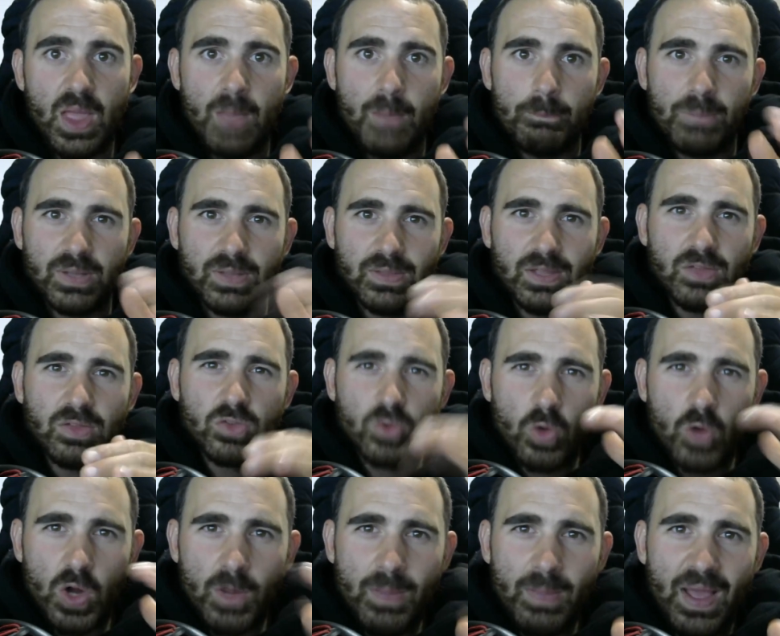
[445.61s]
But let's
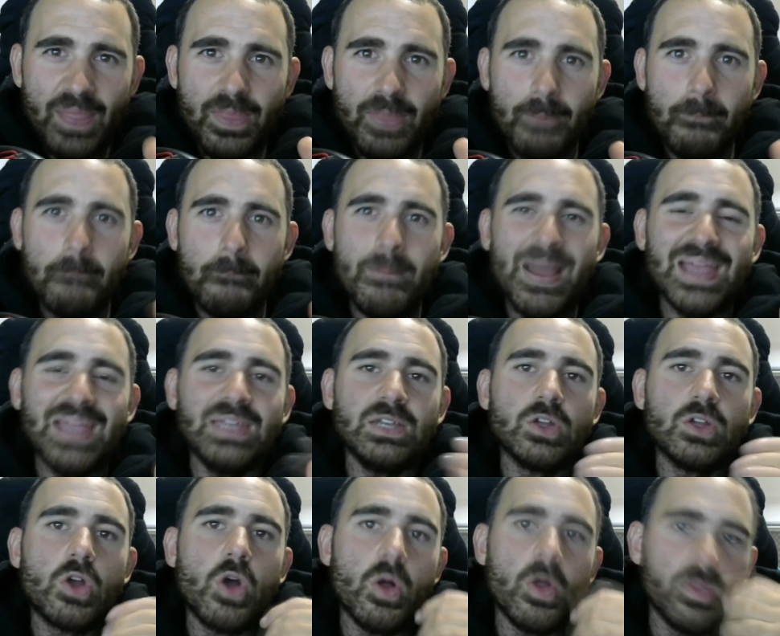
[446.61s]
talk about the main
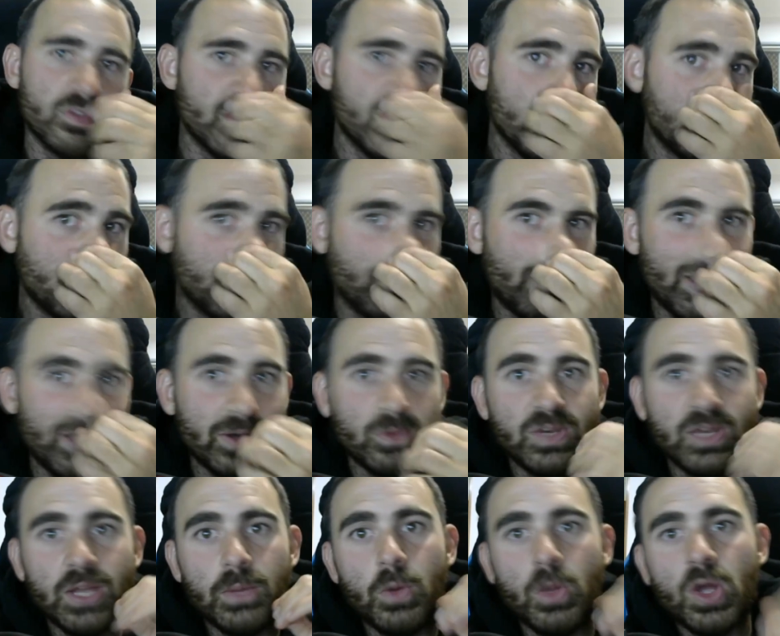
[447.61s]
concept of Battle
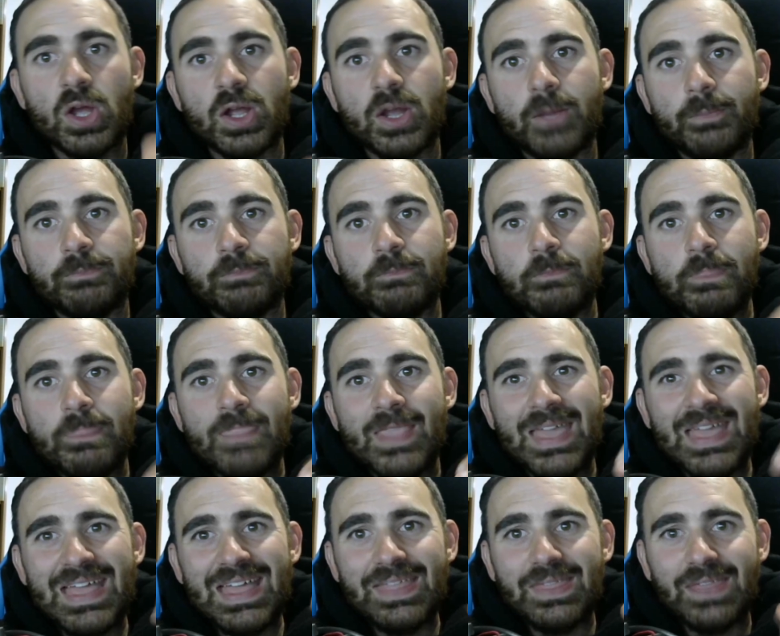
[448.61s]
Network.
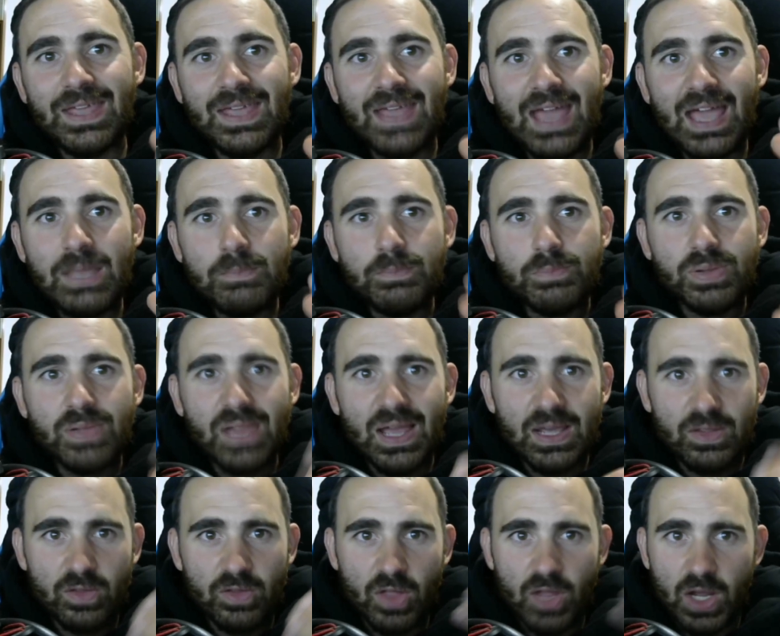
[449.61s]
The game
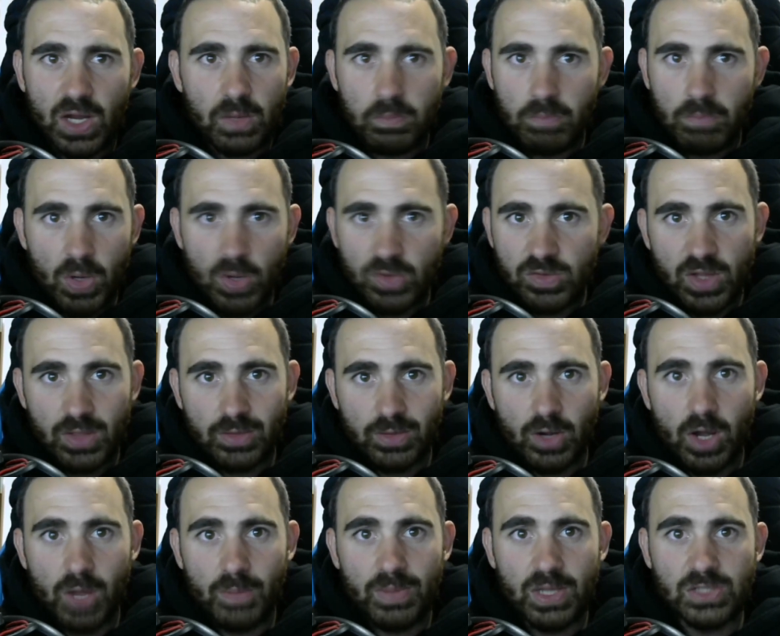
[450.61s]
plays like most other
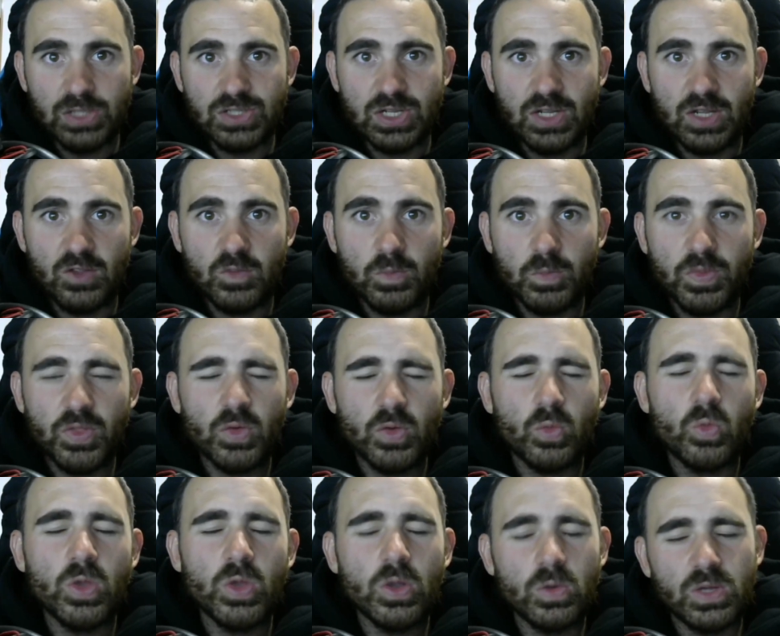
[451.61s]
RPGs, but the
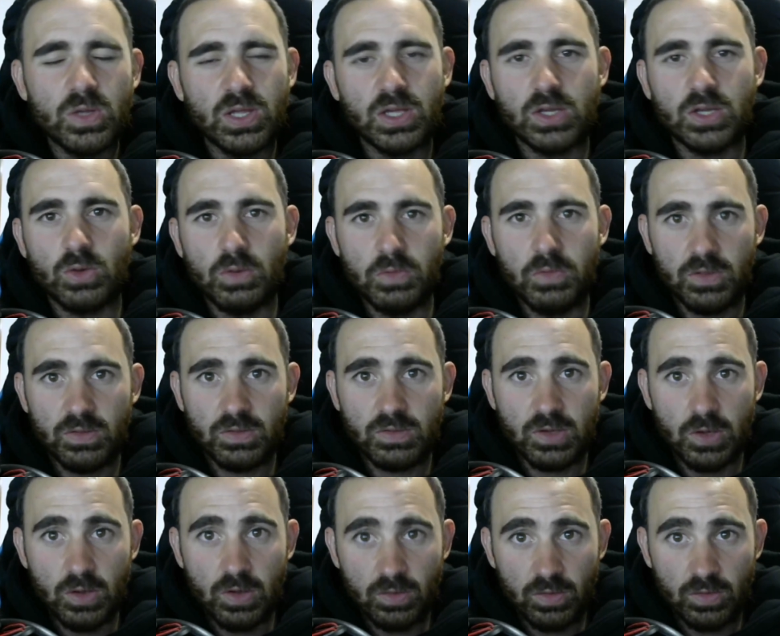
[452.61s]
real kicker in this
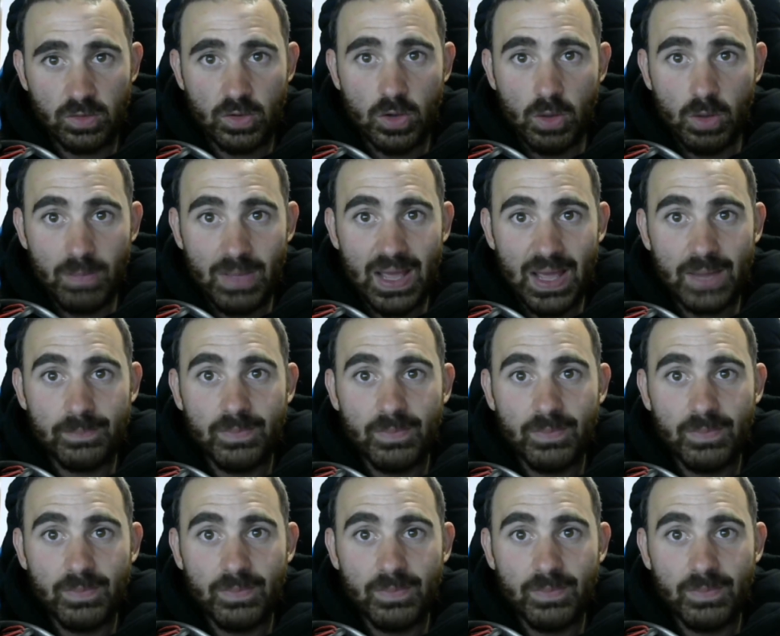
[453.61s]
series is combat,